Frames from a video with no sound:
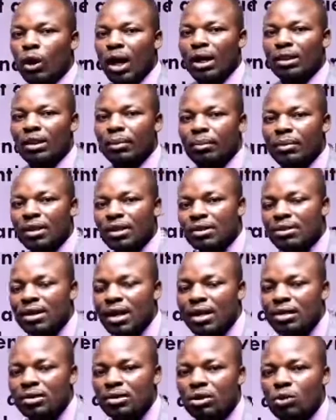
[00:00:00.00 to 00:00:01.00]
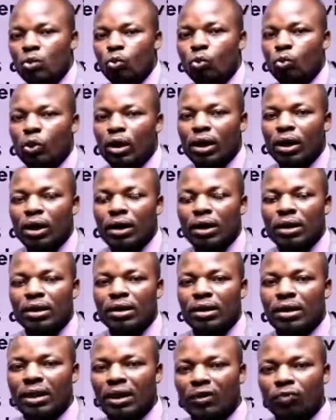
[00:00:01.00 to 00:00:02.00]
other ministers, will
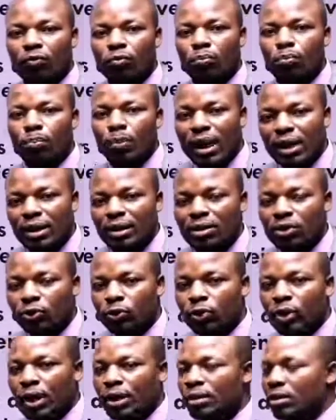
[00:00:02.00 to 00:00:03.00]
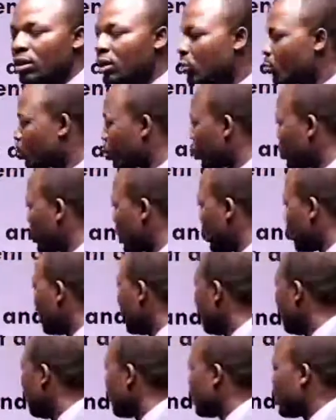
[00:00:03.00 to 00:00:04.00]
give money so that this
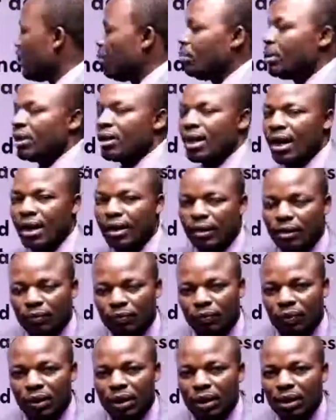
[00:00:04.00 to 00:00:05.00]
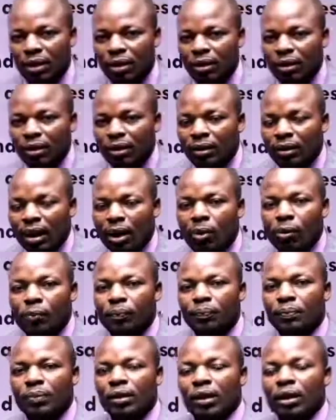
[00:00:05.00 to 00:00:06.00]
project can be done.
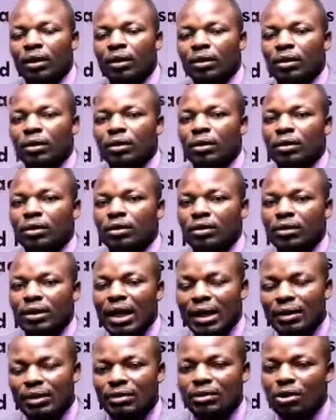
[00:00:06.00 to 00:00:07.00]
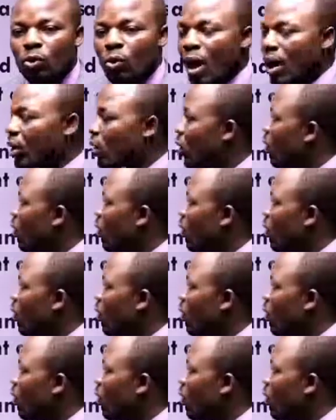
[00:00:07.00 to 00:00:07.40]
Now, that is the work